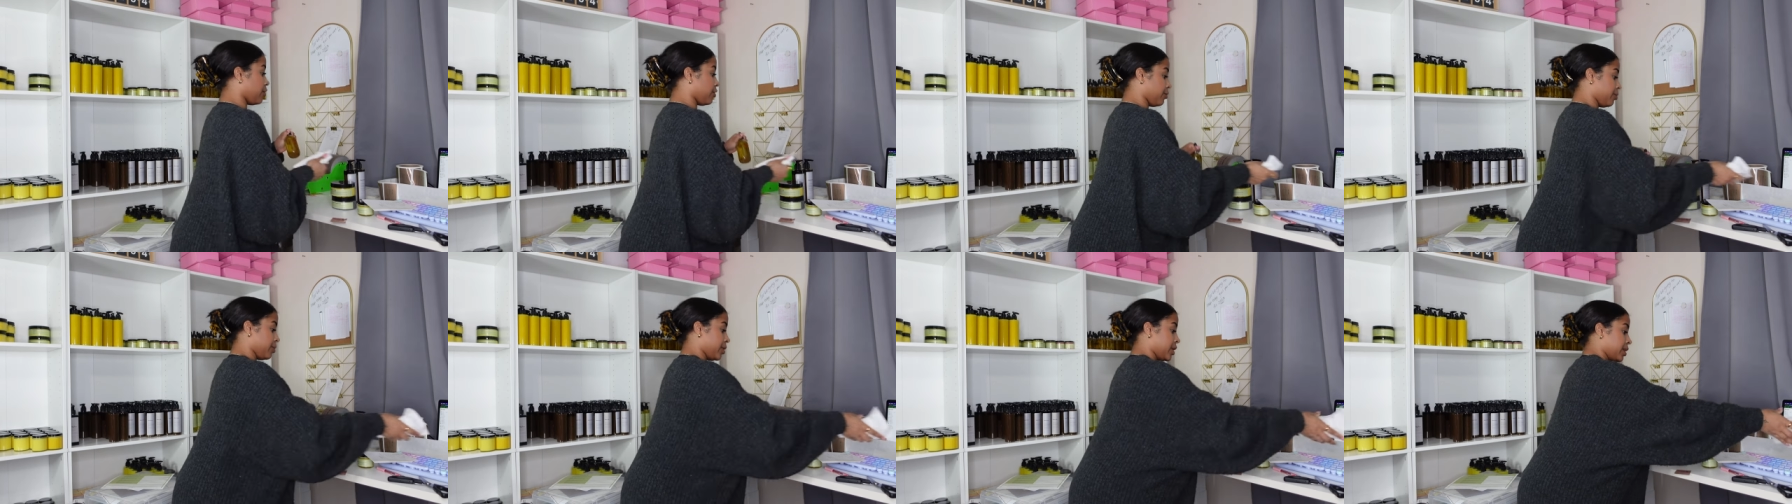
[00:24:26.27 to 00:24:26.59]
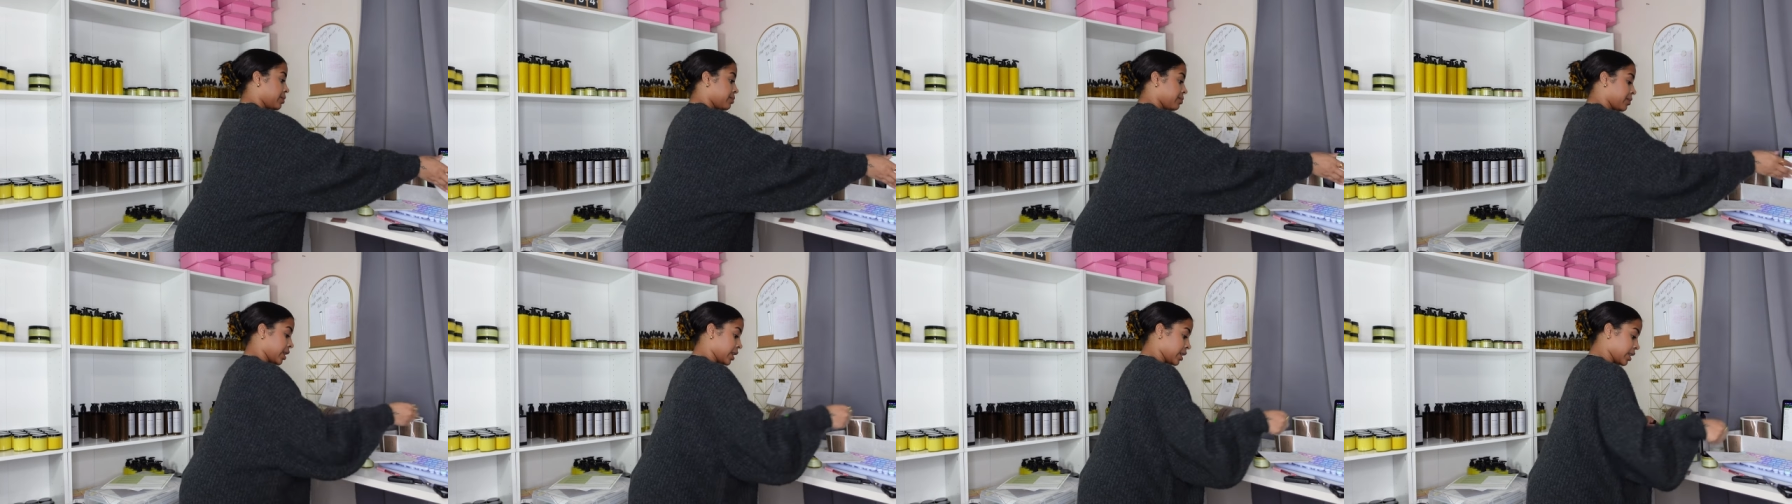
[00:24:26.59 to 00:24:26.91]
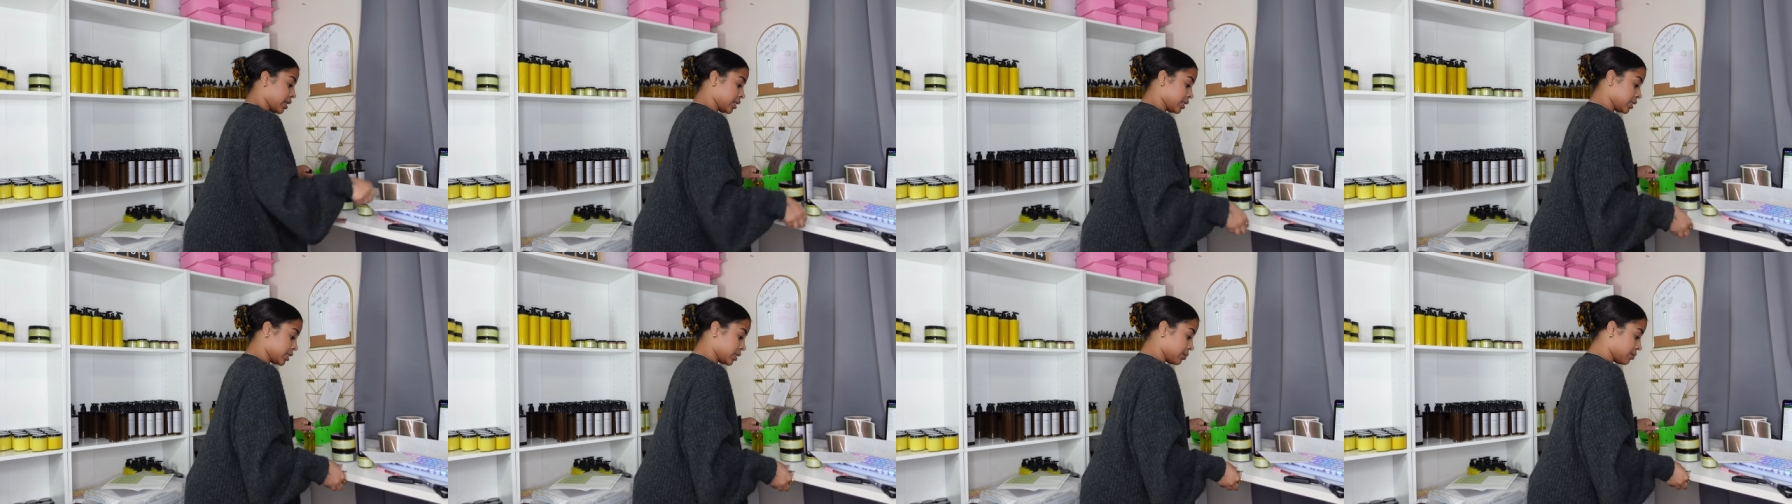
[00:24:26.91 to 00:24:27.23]
make
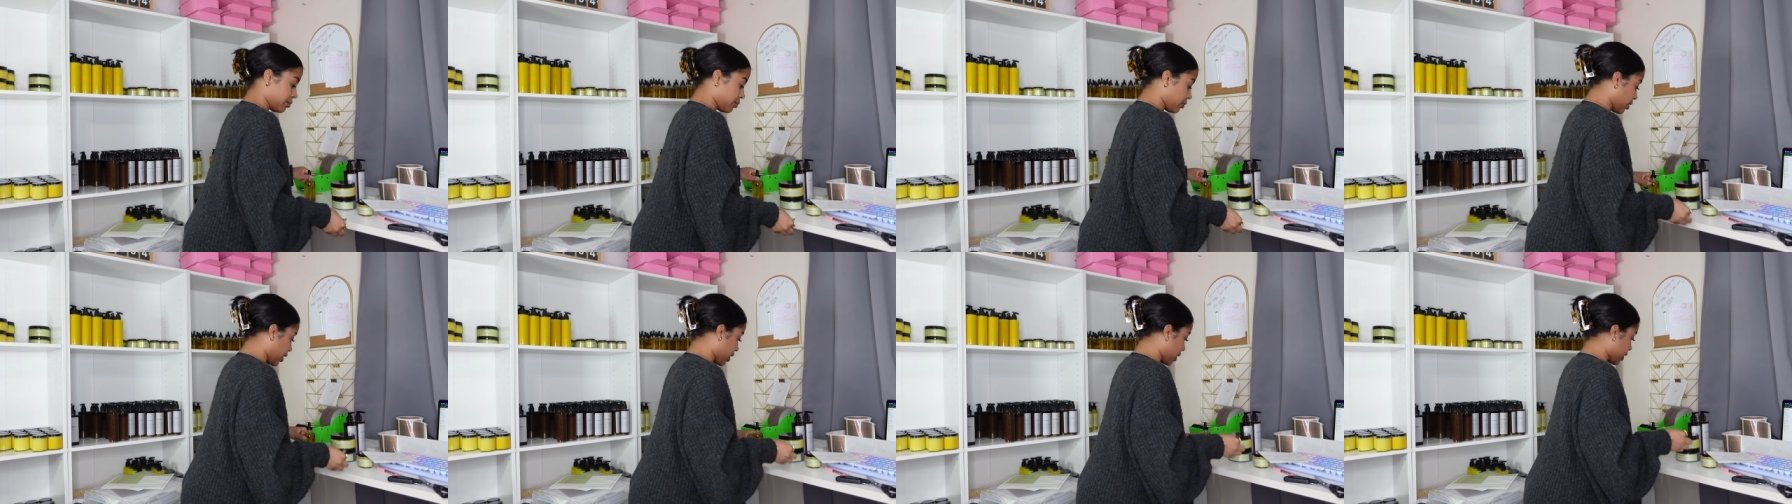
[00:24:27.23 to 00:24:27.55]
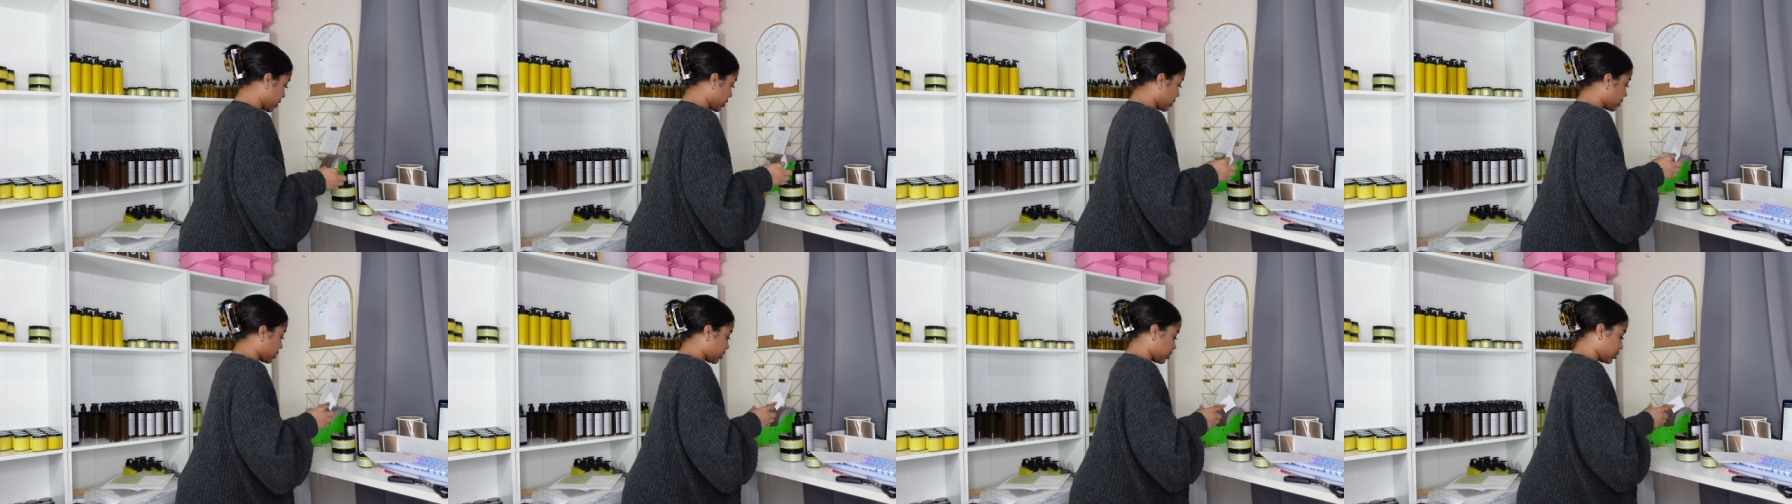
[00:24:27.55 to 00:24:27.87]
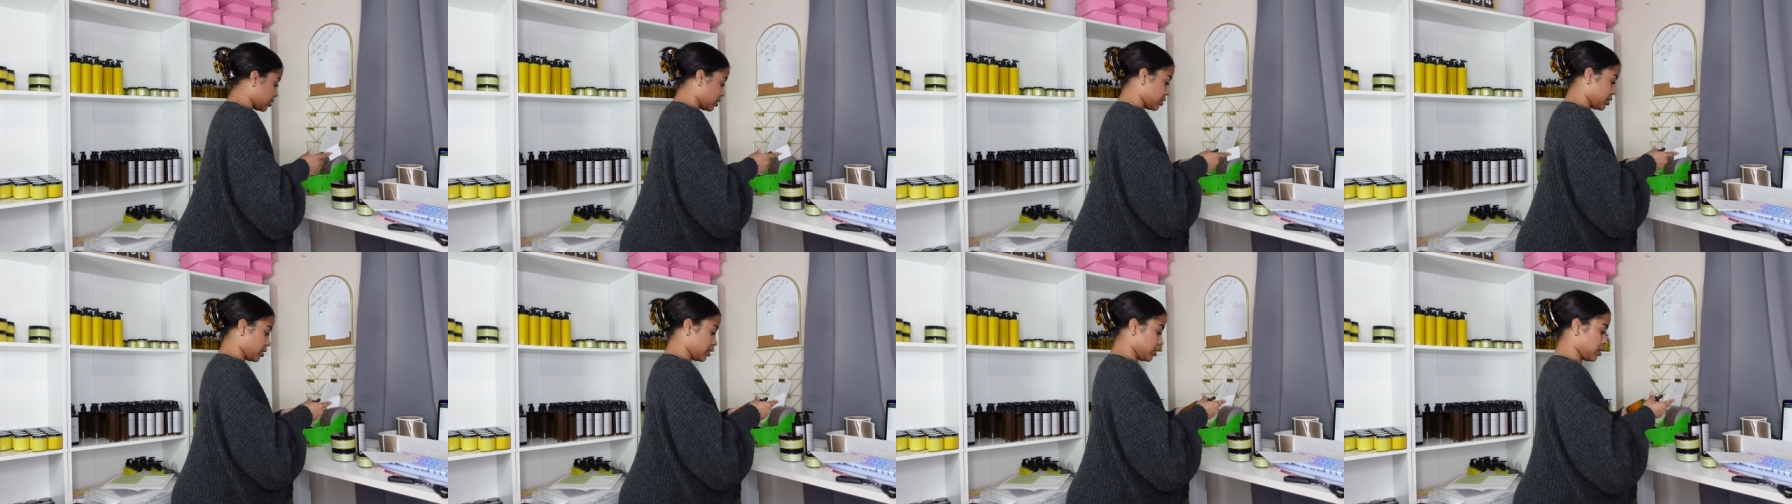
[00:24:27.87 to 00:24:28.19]
it some
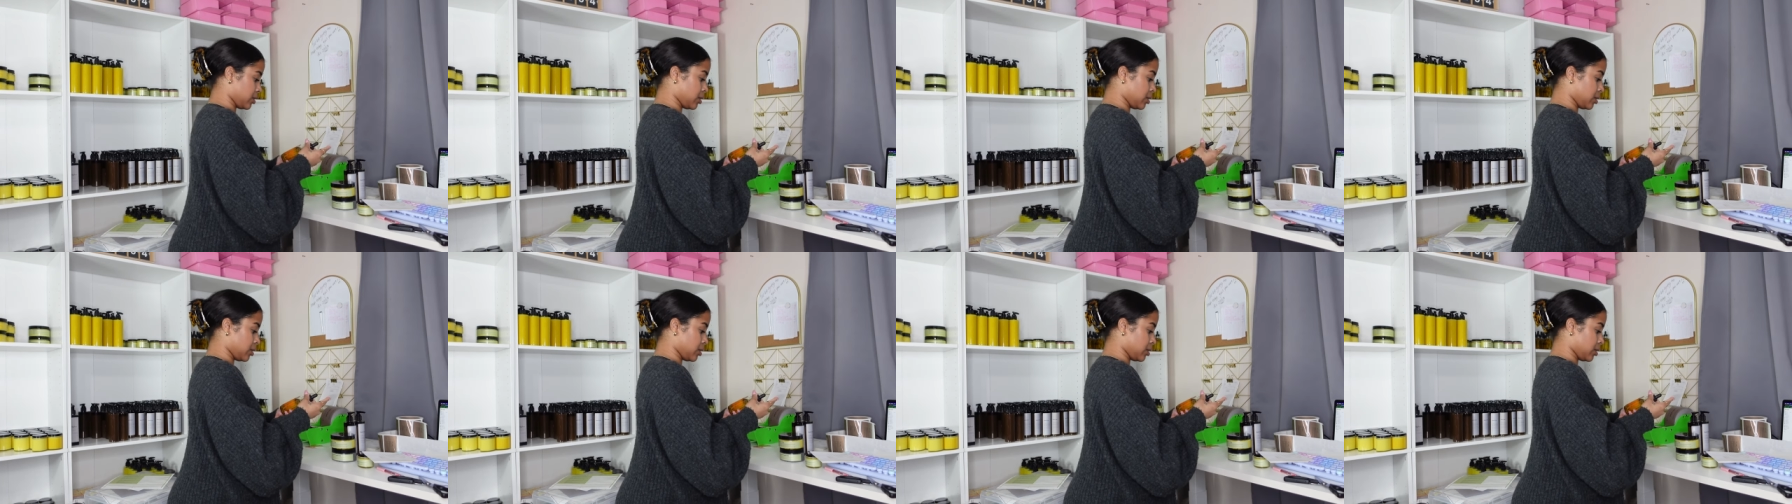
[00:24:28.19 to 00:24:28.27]
products,